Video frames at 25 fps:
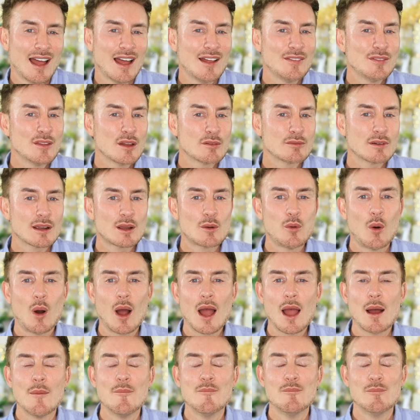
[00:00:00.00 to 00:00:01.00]
And that
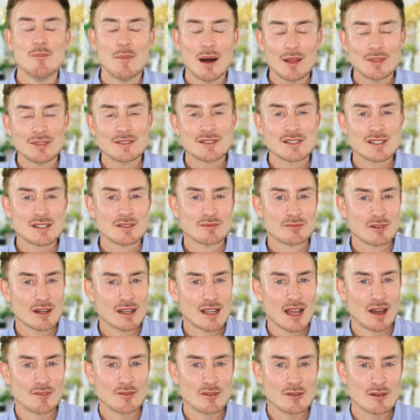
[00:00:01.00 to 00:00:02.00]
require months of
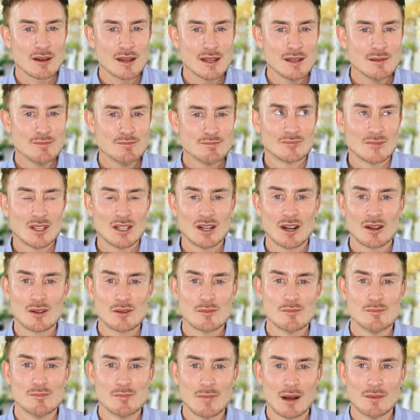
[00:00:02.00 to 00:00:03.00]
recovery, you
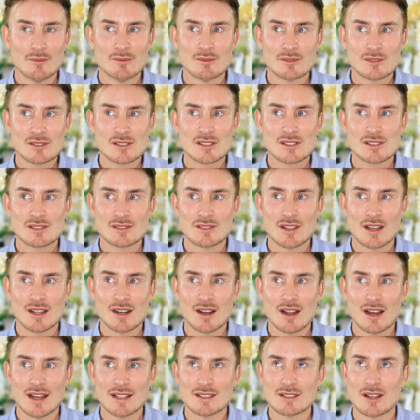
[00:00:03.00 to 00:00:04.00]
know, months
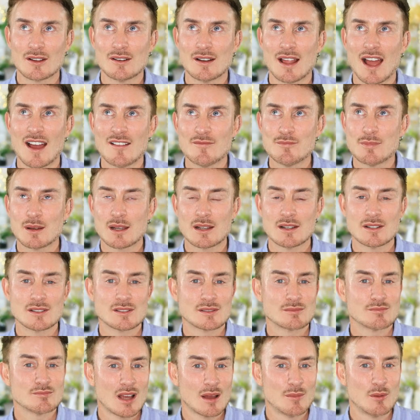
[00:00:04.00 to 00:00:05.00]
that I don't have
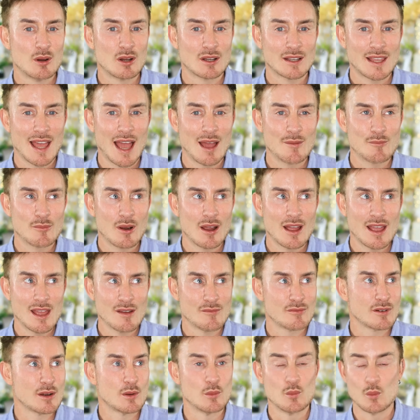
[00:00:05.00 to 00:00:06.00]
because I'm on camera
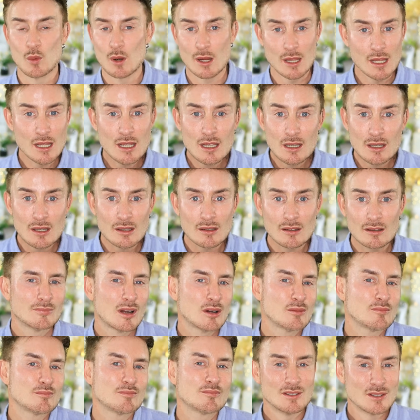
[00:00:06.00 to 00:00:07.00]
every week,
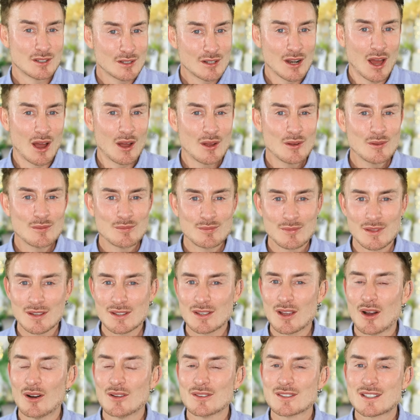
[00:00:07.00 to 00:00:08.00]
well, you know that
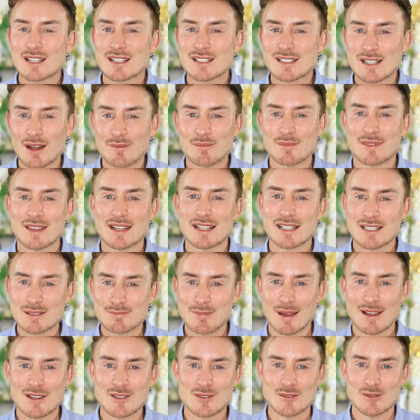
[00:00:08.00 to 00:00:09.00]
you're onto something
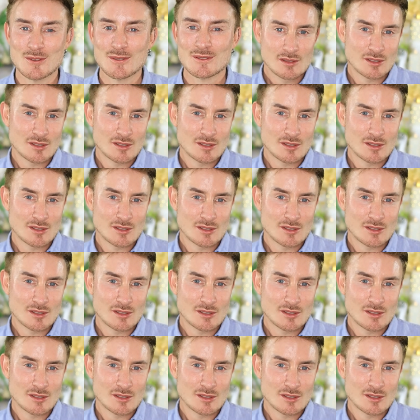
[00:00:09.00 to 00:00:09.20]
special.